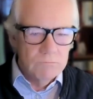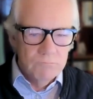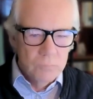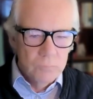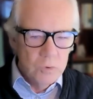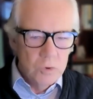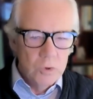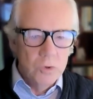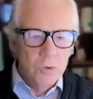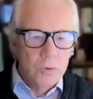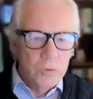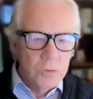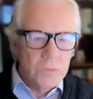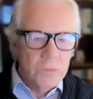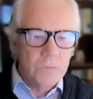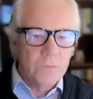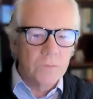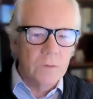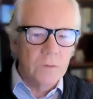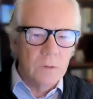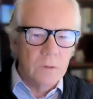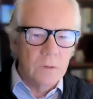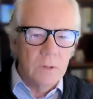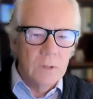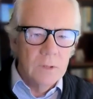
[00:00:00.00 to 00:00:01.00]

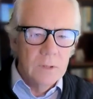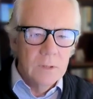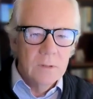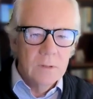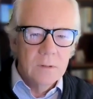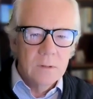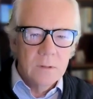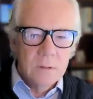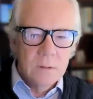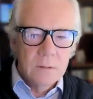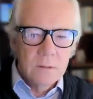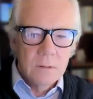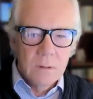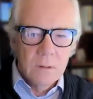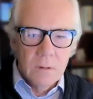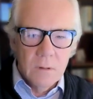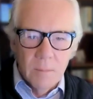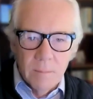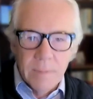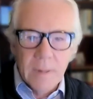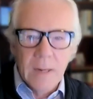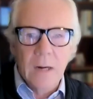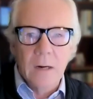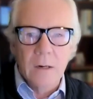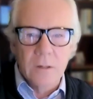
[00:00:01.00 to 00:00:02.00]
useful
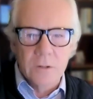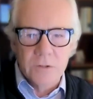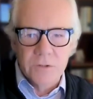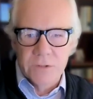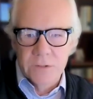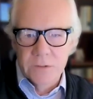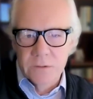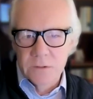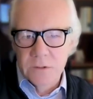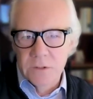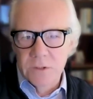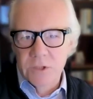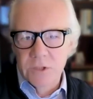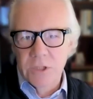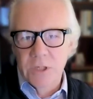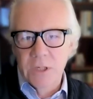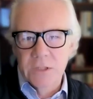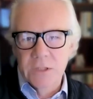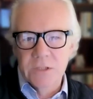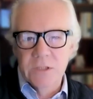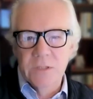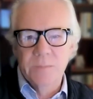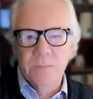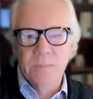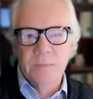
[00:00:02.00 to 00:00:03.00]
comparison to
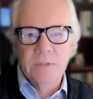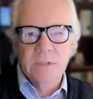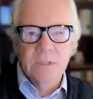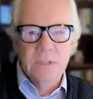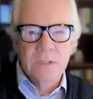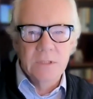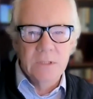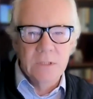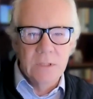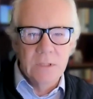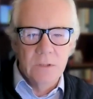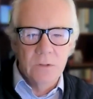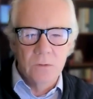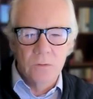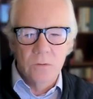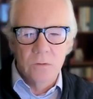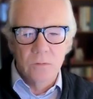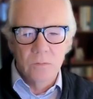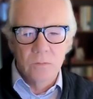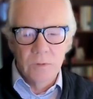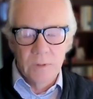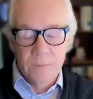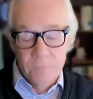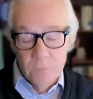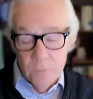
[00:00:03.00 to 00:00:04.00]
ChatGPT or
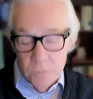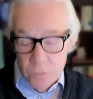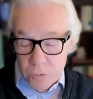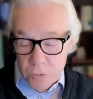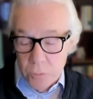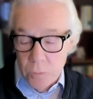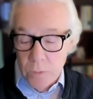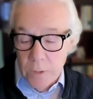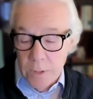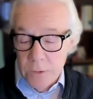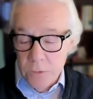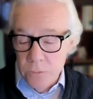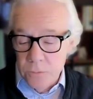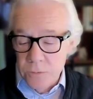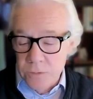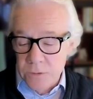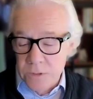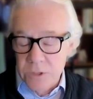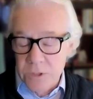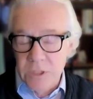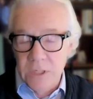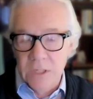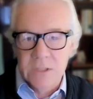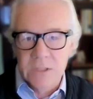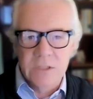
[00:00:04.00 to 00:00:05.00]
whatever. You saw I used
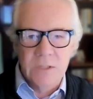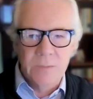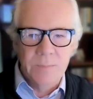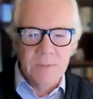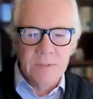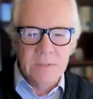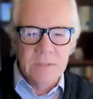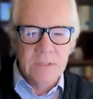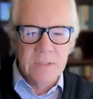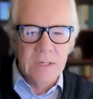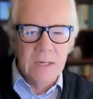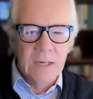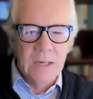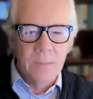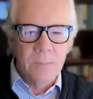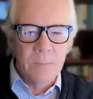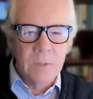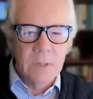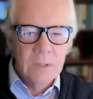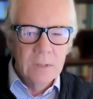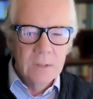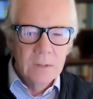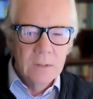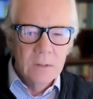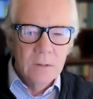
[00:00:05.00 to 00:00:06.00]
the ChatGPT app
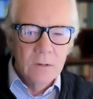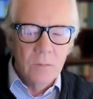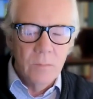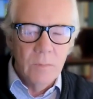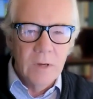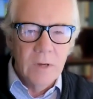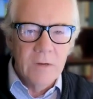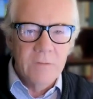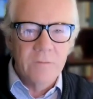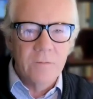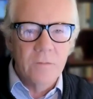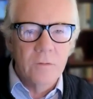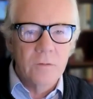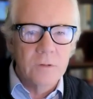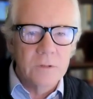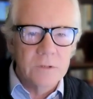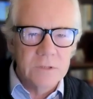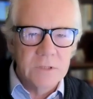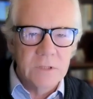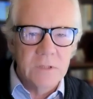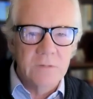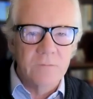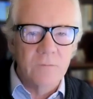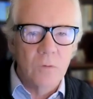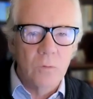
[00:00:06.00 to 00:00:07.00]
on my phone
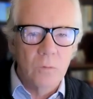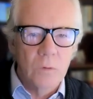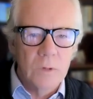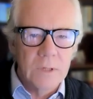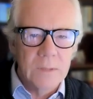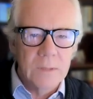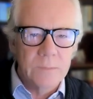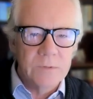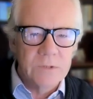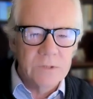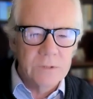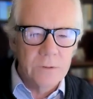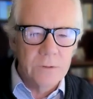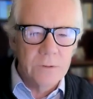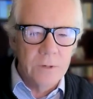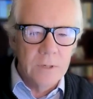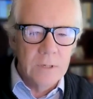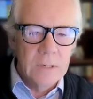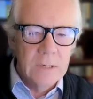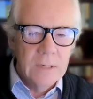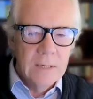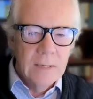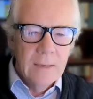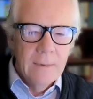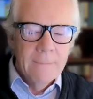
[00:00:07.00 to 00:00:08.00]
instead of calling up
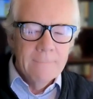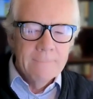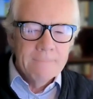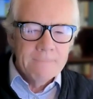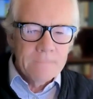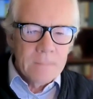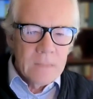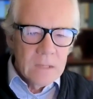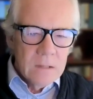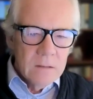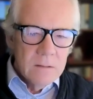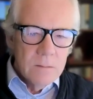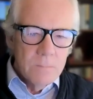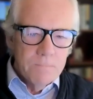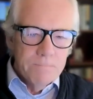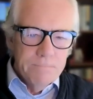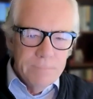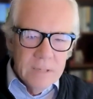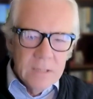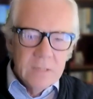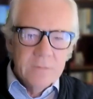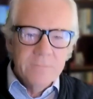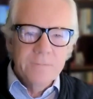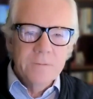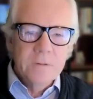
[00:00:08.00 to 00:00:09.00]
Siri. The
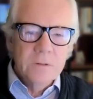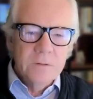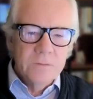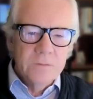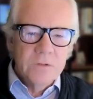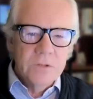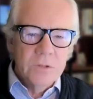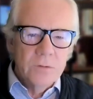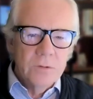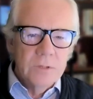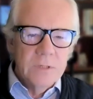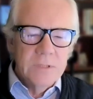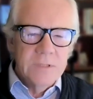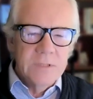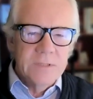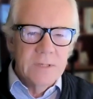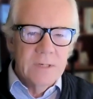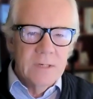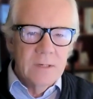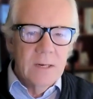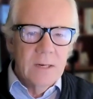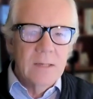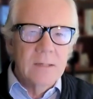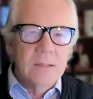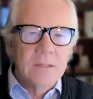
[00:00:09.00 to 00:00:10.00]
benefit of Siri is
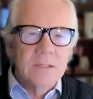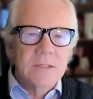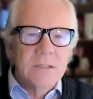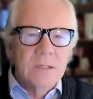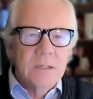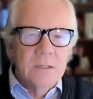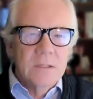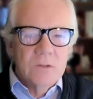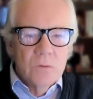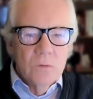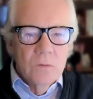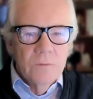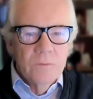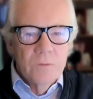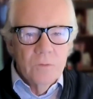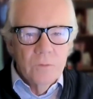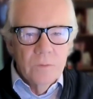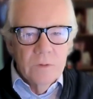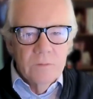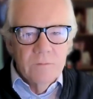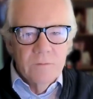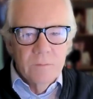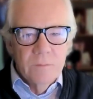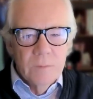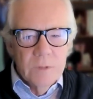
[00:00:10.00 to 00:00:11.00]
that it understands all of
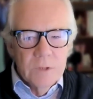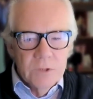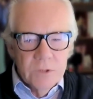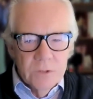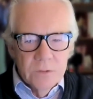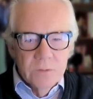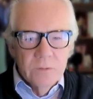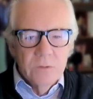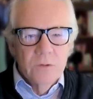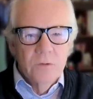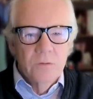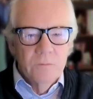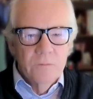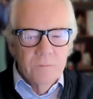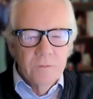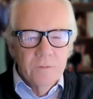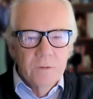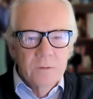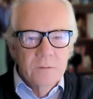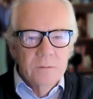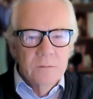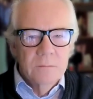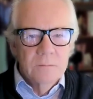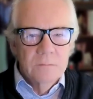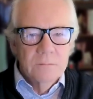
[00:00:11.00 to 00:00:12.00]
your information on your
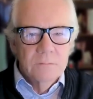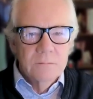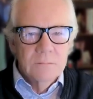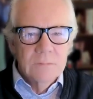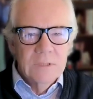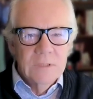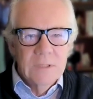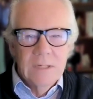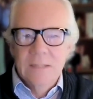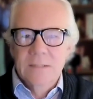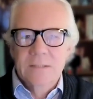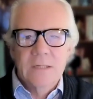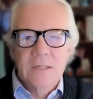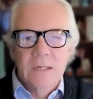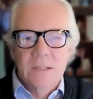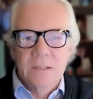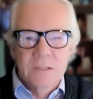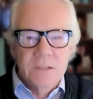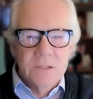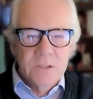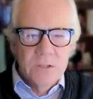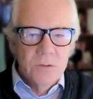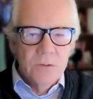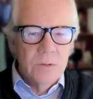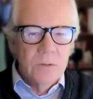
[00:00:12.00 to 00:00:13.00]
phone. It has
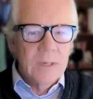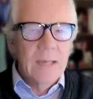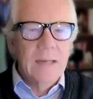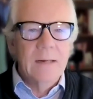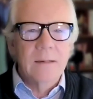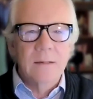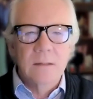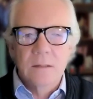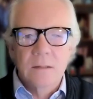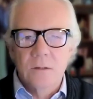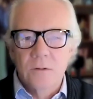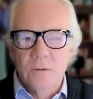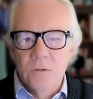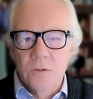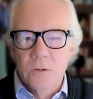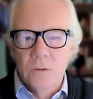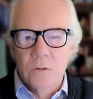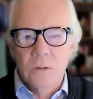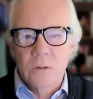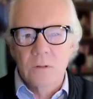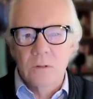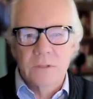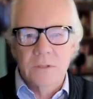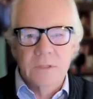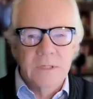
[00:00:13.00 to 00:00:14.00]
access to your calendar and your
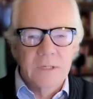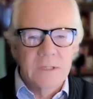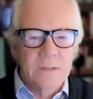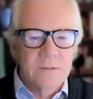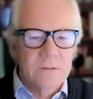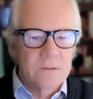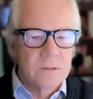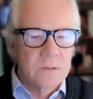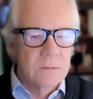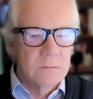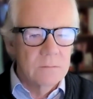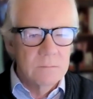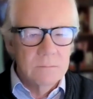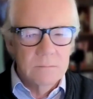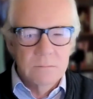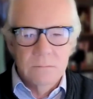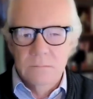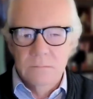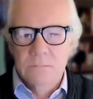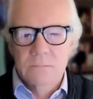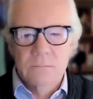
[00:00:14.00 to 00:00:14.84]
contacts and